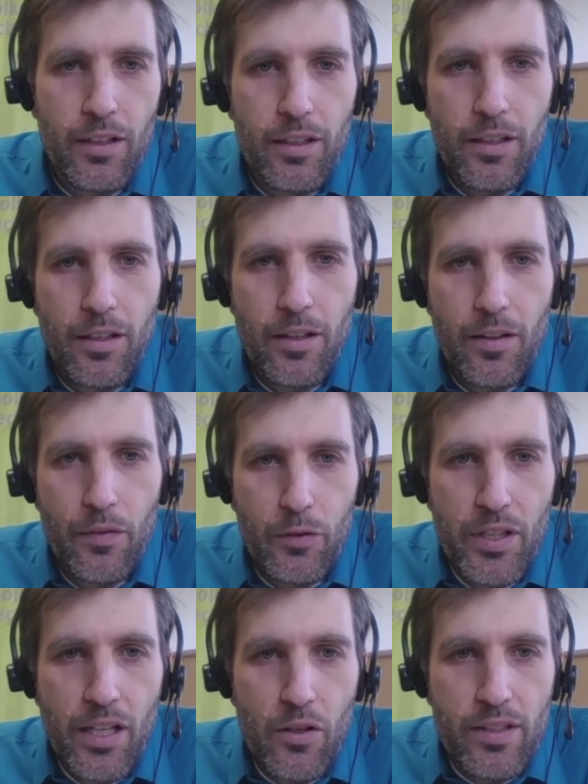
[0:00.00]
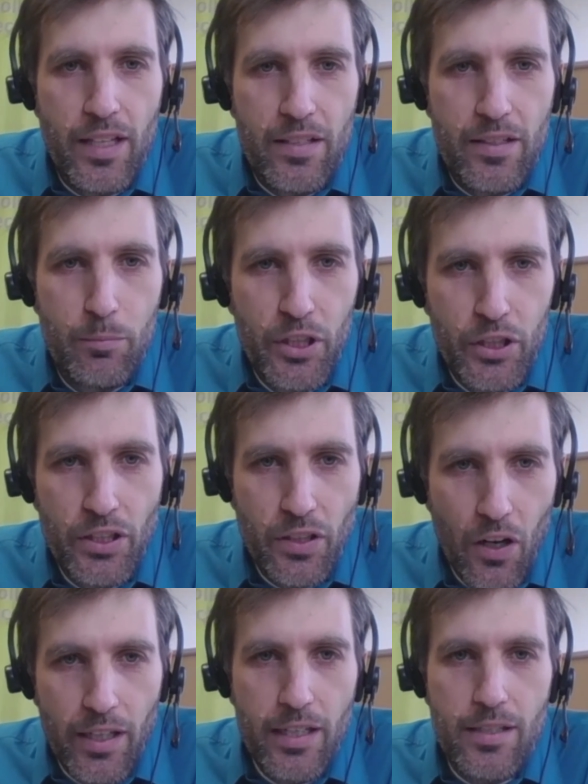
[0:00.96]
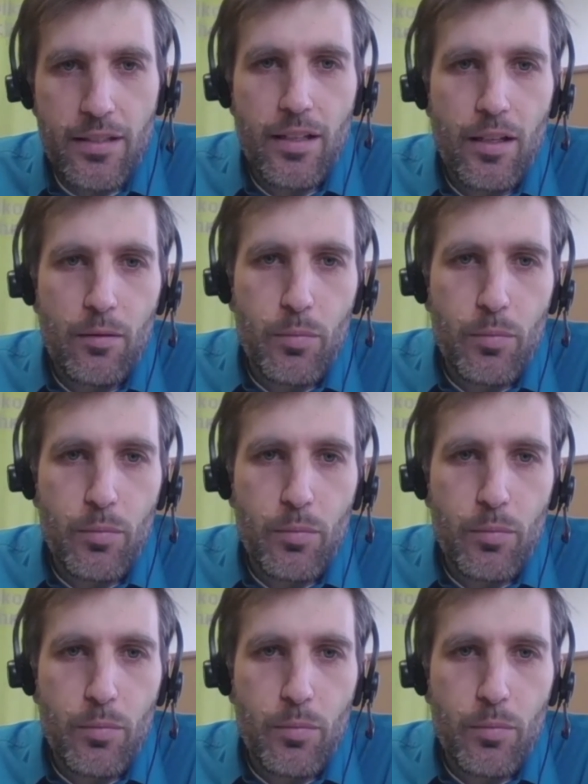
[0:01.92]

the greenhouse gas emission targets,